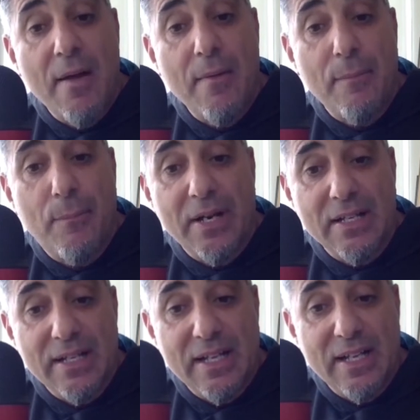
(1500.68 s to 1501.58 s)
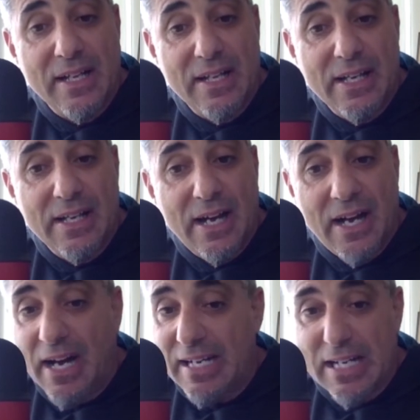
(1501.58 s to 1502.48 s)
But
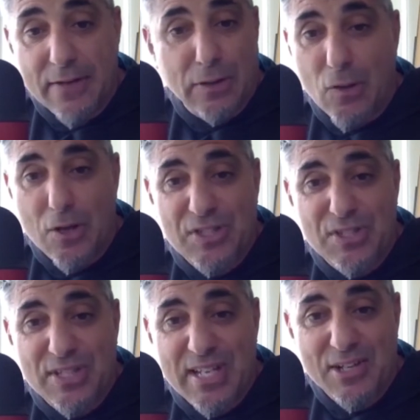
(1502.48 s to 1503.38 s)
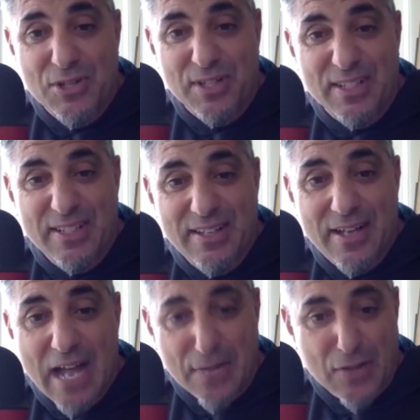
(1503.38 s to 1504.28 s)
I never lost his attention.
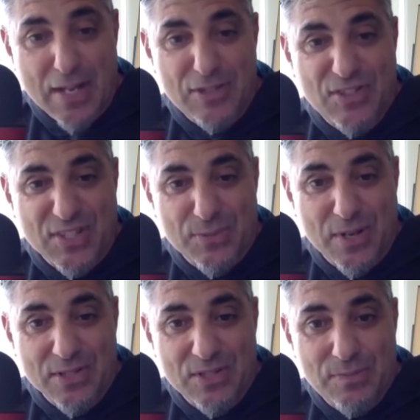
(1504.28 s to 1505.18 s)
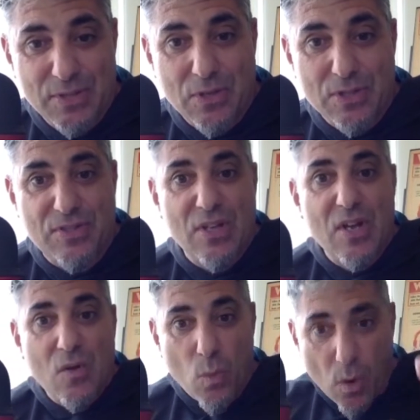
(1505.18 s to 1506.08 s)
after that 6 months, because
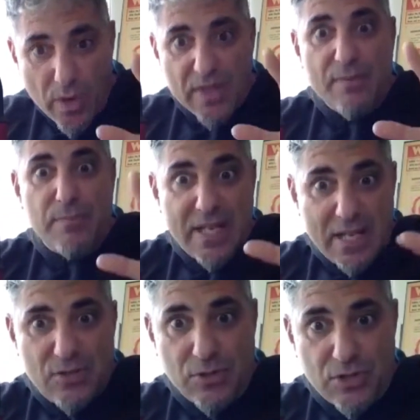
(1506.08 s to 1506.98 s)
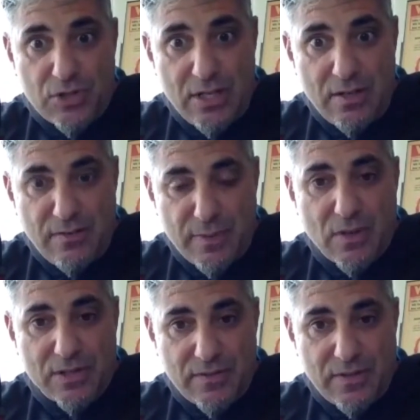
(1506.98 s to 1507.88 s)
what we then began to achieve
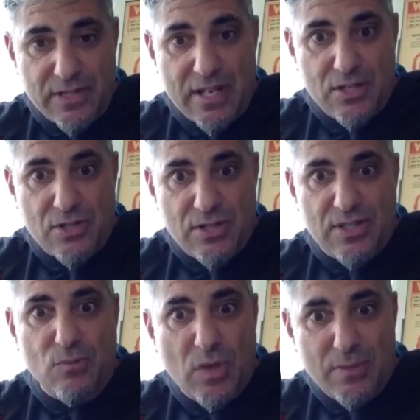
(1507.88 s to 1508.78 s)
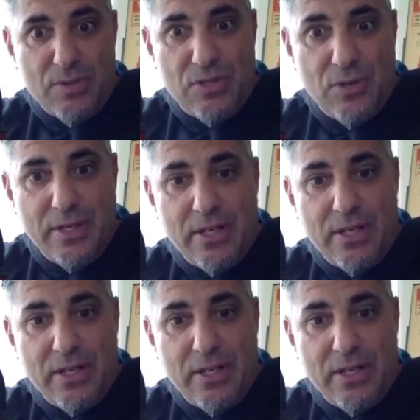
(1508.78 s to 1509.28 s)
because of his energies and what he was doing